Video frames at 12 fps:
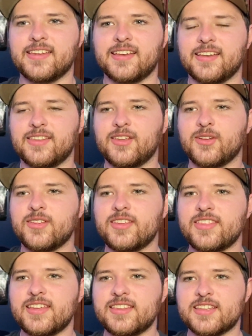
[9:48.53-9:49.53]
The, the only
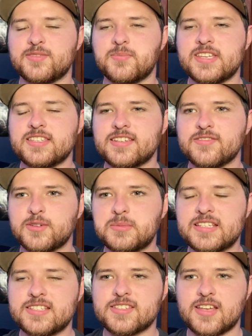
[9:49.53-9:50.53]
thing that's missing from
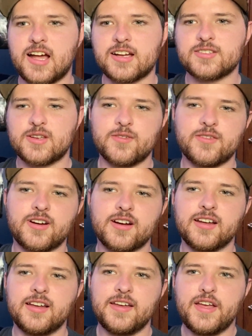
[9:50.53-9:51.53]
this song so far